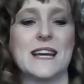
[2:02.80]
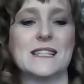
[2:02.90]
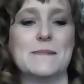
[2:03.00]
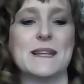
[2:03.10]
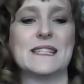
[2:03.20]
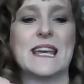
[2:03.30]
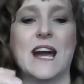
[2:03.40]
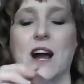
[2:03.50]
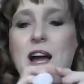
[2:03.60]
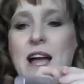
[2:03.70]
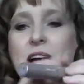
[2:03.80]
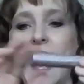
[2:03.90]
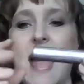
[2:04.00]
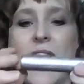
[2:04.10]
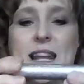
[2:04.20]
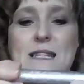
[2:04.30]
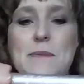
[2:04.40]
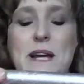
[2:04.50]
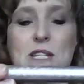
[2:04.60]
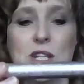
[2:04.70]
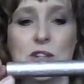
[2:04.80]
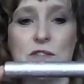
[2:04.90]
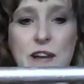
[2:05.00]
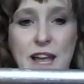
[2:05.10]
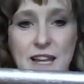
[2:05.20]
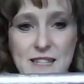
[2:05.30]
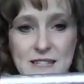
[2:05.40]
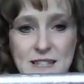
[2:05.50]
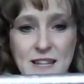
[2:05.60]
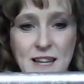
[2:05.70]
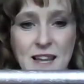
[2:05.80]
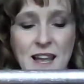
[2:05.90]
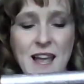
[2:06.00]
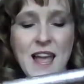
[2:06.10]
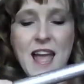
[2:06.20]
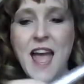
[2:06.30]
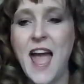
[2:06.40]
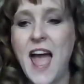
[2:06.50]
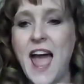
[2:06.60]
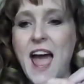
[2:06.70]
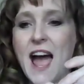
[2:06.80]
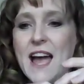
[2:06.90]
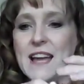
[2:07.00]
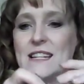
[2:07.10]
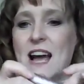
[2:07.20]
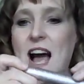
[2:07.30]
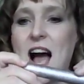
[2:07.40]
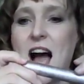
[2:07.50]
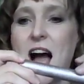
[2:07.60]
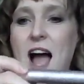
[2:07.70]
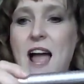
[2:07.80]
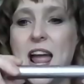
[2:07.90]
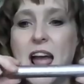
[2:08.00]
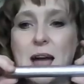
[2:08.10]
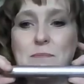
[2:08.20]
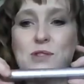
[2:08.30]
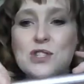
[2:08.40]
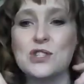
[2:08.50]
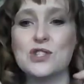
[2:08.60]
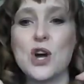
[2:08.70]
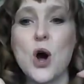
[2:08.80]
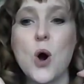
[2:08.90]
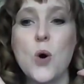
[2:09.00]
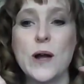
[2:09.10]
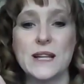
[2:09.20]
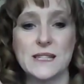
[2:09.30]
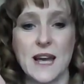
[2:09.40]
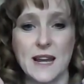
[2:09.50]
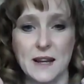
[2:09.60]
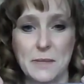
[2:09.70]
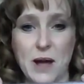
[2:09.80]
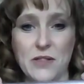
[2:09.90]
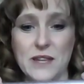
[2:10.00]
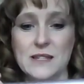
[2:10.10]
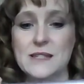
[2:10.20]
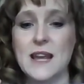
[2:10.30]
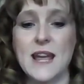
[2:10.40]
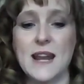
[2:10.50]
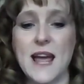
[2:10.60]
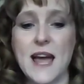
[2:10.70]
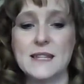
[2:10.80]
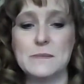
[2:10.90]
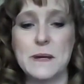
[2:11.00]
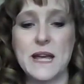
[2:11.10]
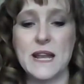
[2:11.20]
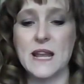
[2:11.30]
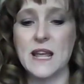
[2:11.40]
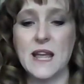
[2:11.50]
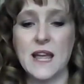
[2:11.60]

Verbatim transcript: Sex Mascara, and it's by Too Faced. And I am so excited about this. It has been.